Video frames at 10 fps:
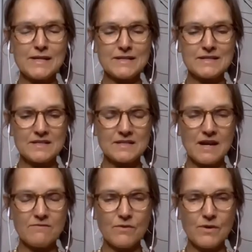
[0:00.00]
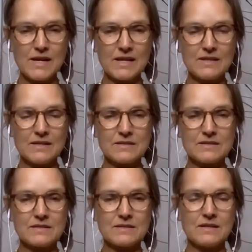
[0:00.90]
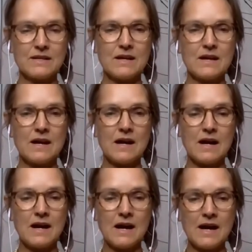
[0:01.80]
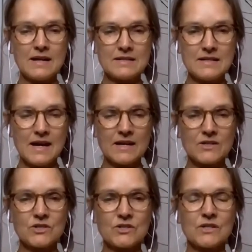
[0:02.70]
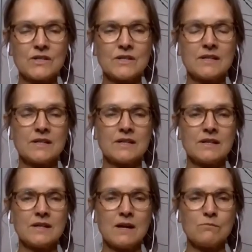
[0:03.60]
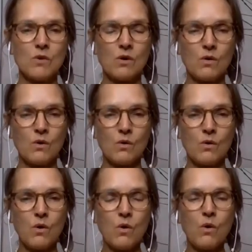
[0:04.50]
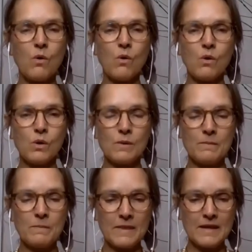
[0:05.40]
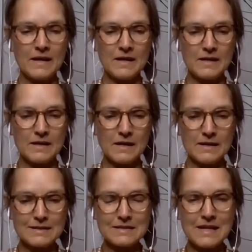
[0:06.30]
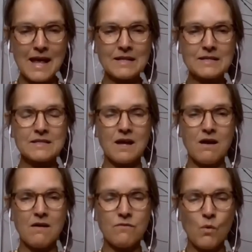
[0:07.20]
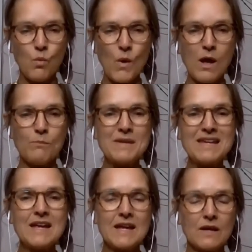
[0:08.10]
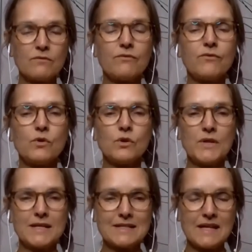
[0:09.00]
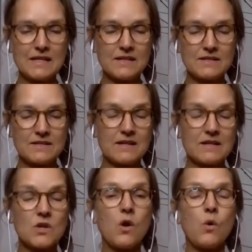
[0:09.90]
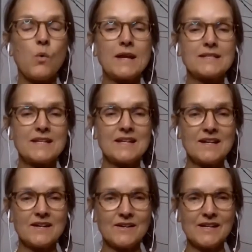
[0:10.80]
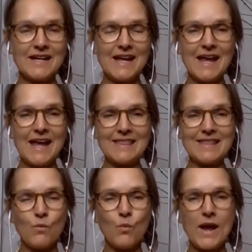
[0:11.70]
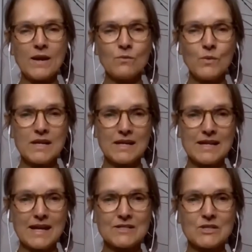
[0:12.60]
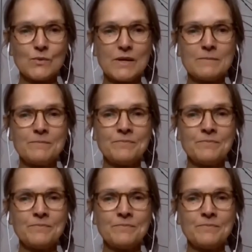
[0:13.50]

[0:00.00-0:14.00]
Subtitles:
is discovering this untouched, whole sense of well-being and fullness that is always here, and that when we connect to it